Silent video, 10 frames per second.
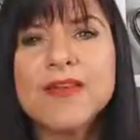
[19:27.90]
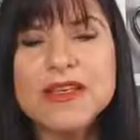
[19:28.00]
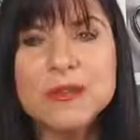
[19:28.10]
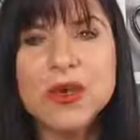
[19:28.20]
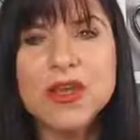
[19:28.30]

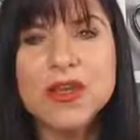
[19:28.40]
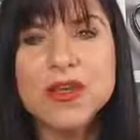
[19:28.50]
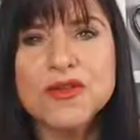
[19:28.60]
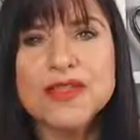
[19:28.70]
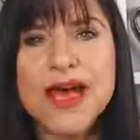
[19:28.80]
Facebook could
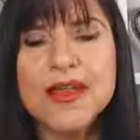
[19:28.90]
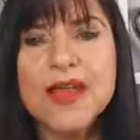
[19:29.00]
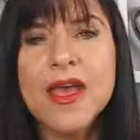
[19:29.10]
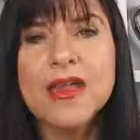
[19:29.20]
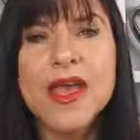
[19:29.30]
use that.
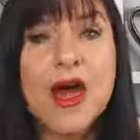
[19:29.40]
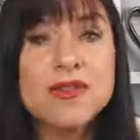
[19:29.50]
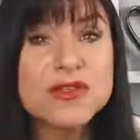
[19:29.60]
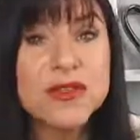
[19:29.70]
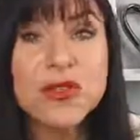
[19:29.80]

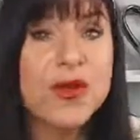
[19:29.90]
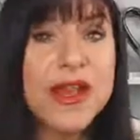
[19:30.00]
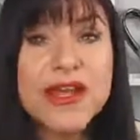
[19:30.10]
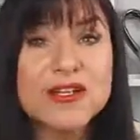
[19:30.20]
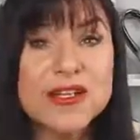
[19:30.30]
Now, so you
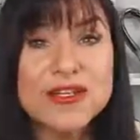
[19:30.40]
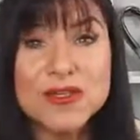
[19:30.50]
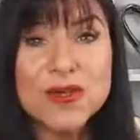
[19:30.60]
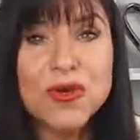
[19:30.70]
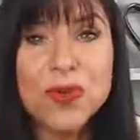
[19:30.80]
can actually
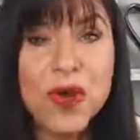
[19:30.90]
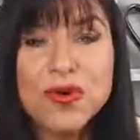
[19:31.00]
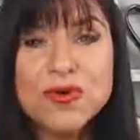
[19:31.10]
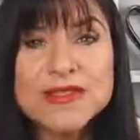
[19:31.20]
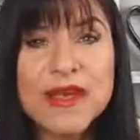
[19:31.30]
do your
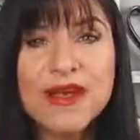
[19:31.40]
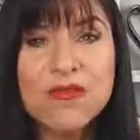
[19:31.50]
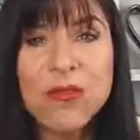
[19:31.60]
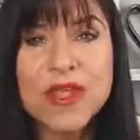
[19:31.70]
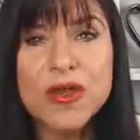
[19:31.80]
pose
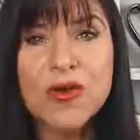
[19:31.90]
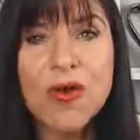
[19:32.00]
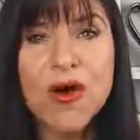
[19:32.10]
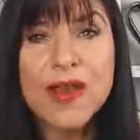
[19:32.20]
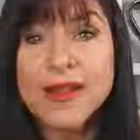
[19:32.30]
of what you
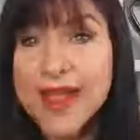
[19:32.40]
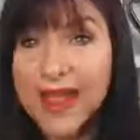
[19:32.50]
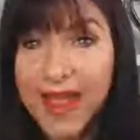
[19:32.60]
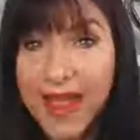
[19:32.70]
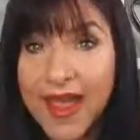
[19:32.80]
want, like,